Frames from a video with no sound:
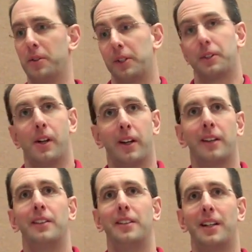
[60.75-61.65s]
the
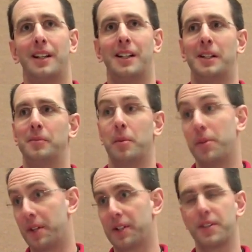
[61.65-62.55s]
client, with
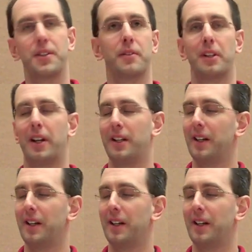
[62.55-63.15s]
things like Silverlight,